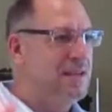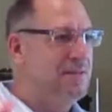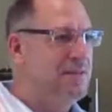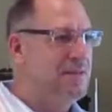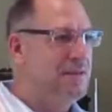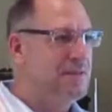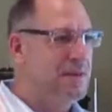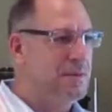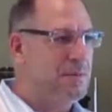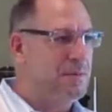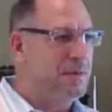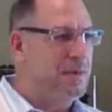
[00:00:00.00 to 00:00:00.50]

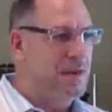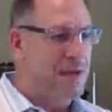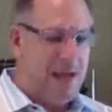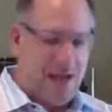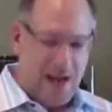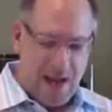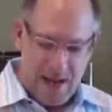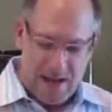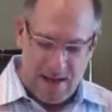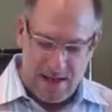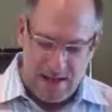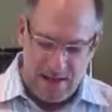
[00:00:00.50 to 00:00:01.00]
be trouble.
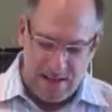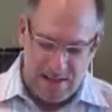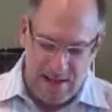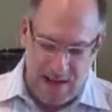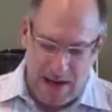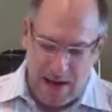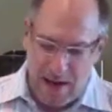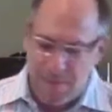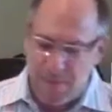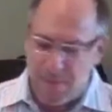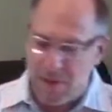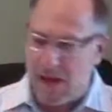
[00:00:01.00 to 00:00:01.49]
And then
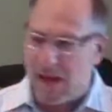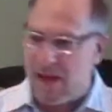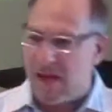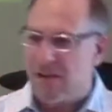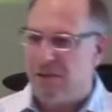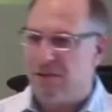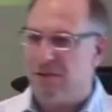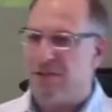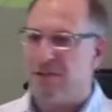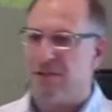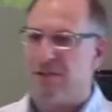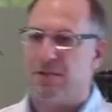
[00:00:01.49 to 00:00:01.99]

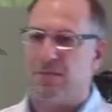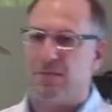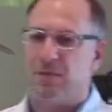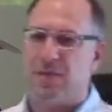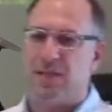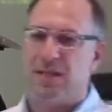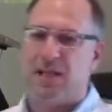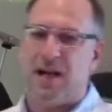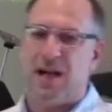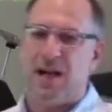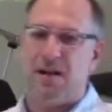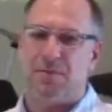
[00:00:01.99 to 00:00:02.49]
tabernacles is
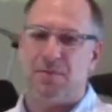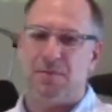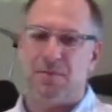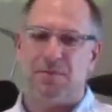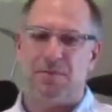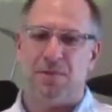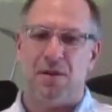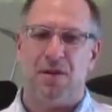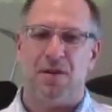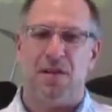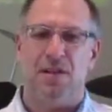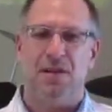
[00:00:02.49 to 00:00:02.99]
when God will
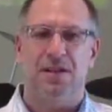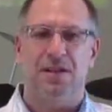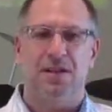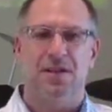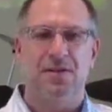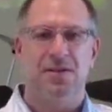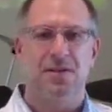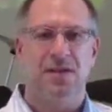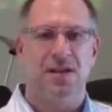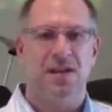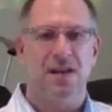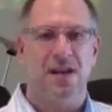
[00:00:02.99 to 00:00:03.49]
dwell on the
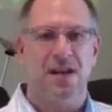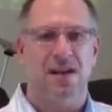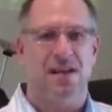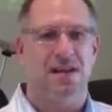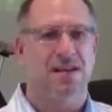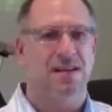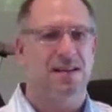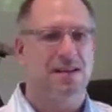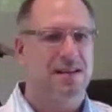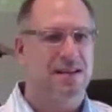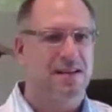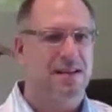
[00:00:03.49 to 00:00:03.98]
earth again,
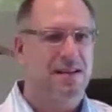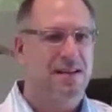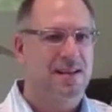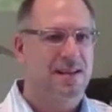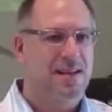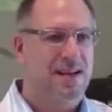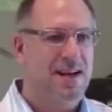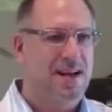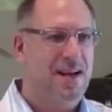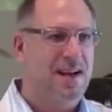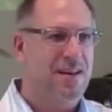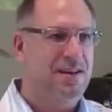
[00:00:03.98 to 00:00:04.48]

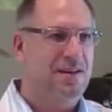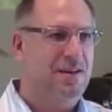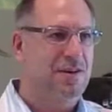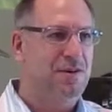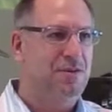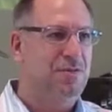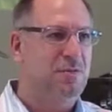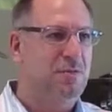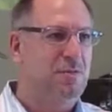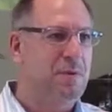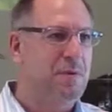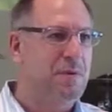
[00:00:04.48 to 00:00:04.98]
and the
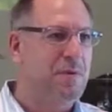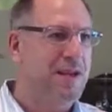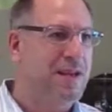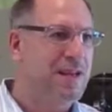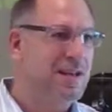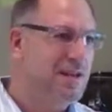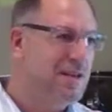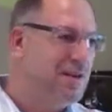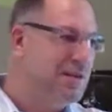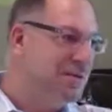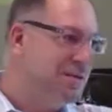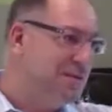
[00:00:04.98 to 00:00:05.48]
earth will be
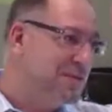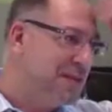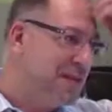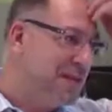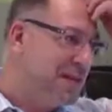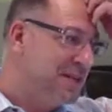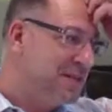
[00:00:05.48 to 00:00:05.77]
made new.